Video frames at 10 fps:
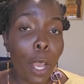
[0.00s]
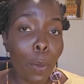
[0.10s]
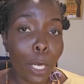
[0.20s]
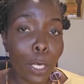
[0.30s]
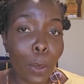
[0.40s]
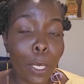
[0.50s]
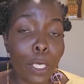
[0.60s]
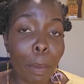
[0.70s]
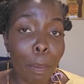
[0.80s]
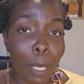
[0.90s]
and we are
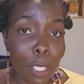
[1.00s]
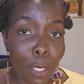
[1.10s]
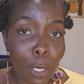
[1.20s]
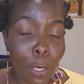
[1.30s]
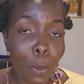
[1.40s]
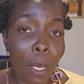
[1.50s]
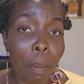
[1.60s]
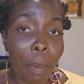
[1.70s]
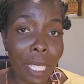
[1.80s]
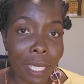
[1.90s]
going to miss you
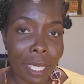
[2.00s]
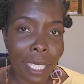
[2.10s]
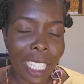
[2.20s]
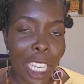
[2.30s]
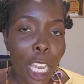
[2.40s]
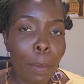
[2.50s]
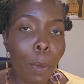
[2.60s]
immensely.